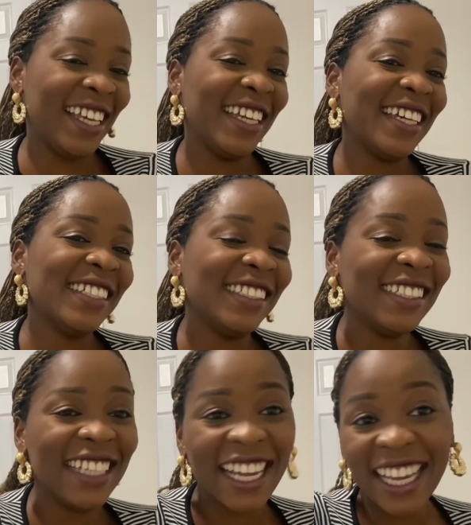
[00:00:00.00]

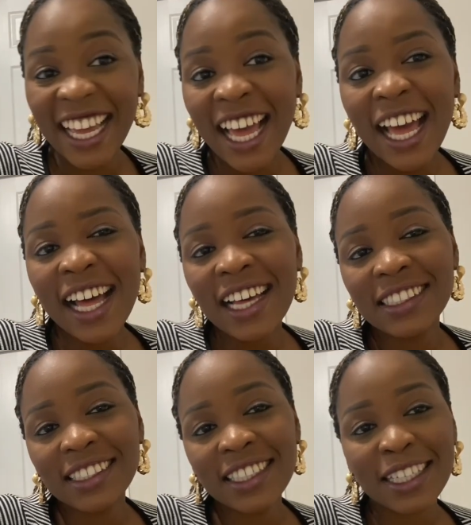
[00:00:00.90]
yesterday. I
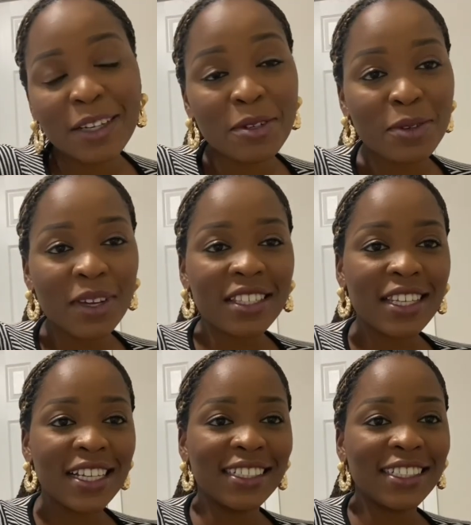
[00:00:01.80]
saw it and I was so
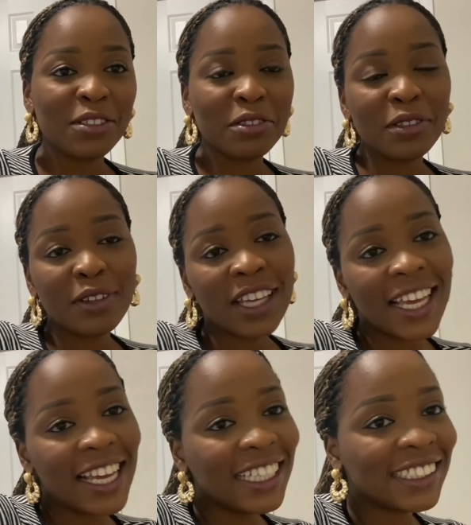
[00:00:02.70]
excited, you know.
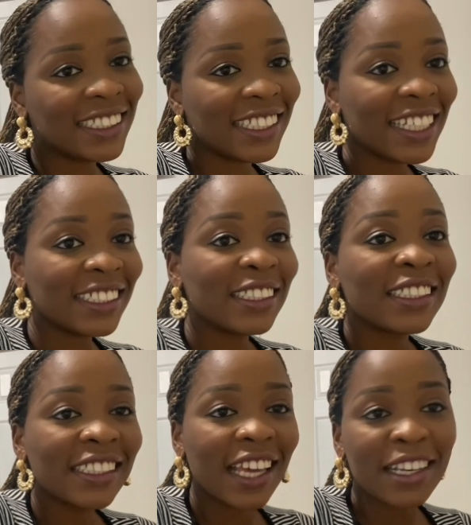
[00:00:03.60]
Guys,
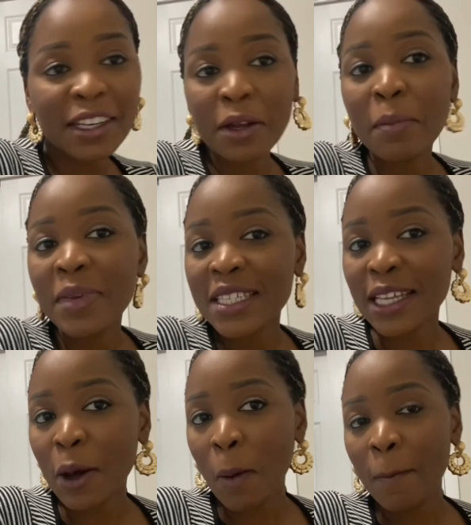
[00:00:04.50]
let's get the numbers
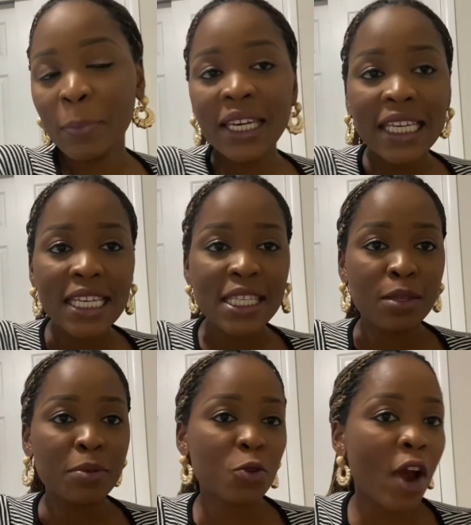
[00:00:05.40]
up. Please
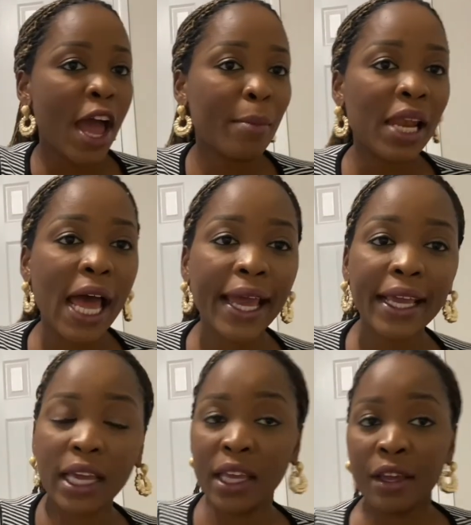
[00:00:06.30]
subscribe, like,
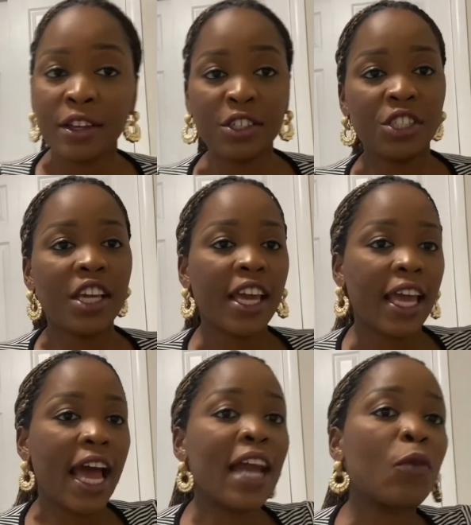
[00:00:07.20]
share
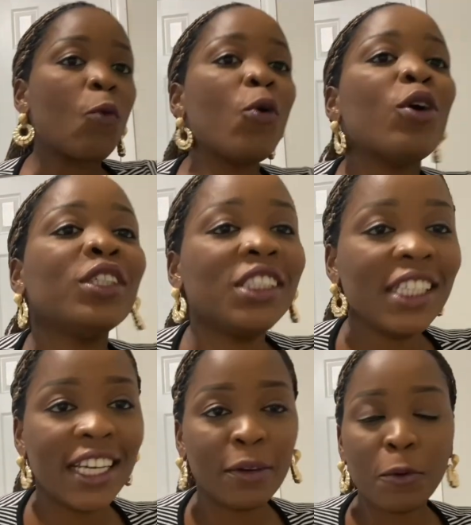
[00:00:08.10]
and watch
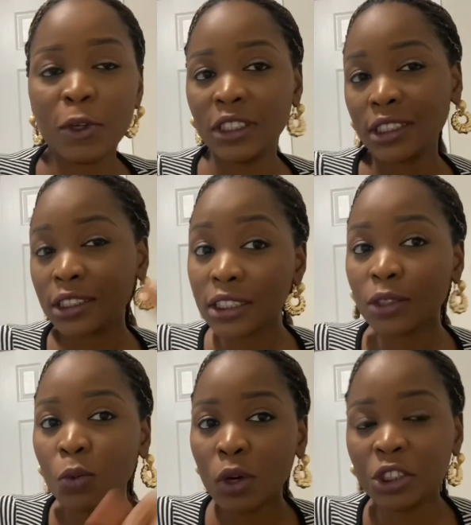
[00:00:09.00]
here yeah, watch it's in the
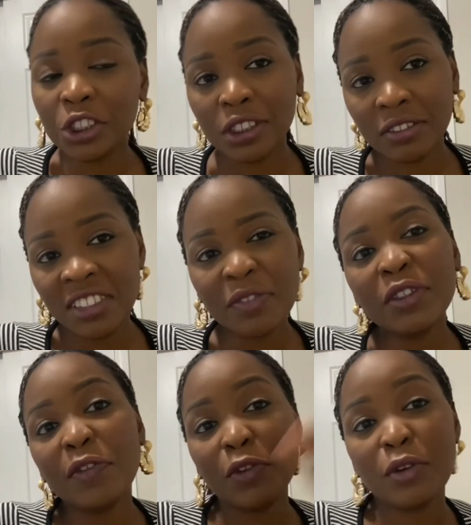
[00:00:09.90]
watching even
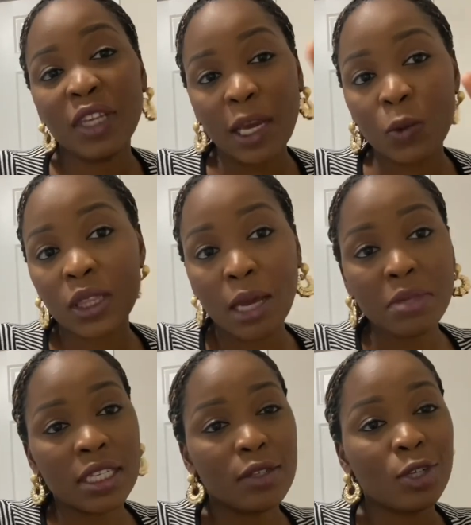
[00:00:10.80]
if you don't like what i'm
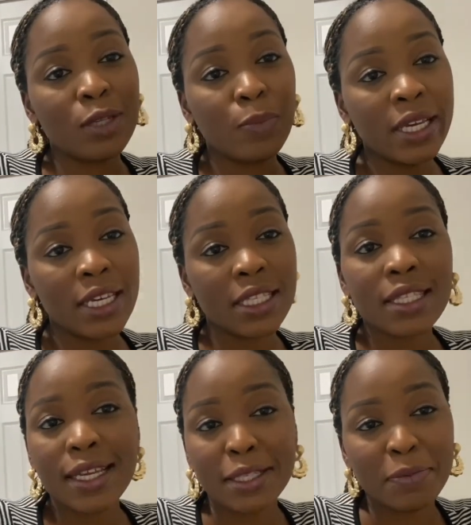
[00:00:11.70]
saying just play it
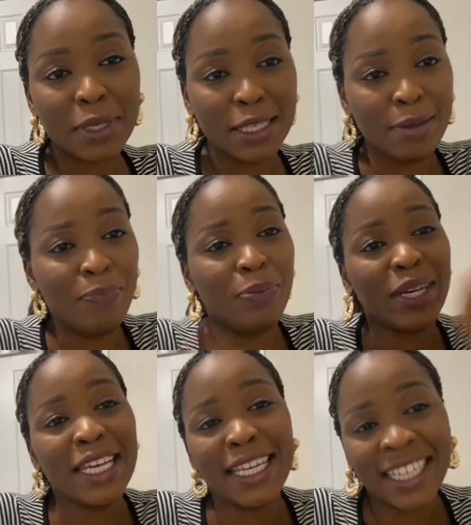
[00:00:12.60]
let it be
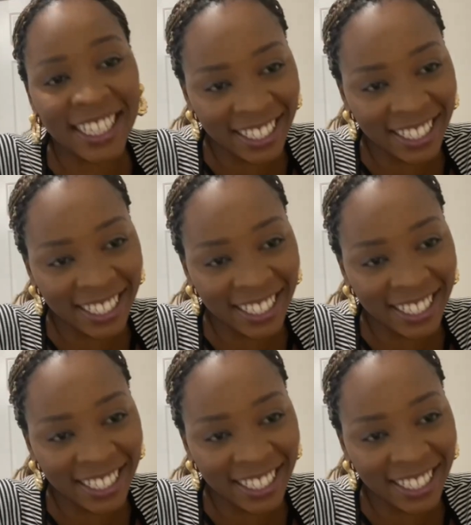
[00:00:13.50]
plain